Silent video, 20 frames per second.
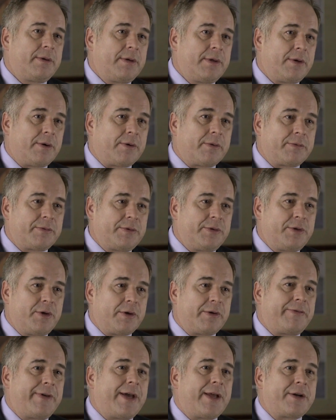
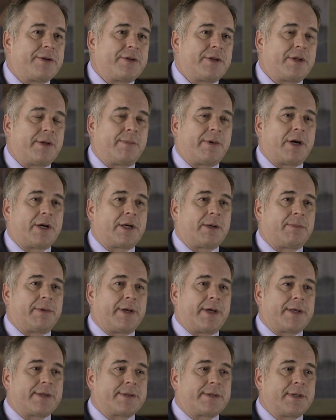your advantage in the
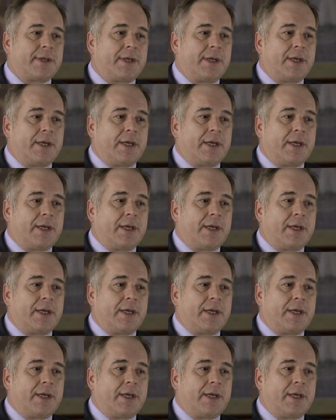marketplace.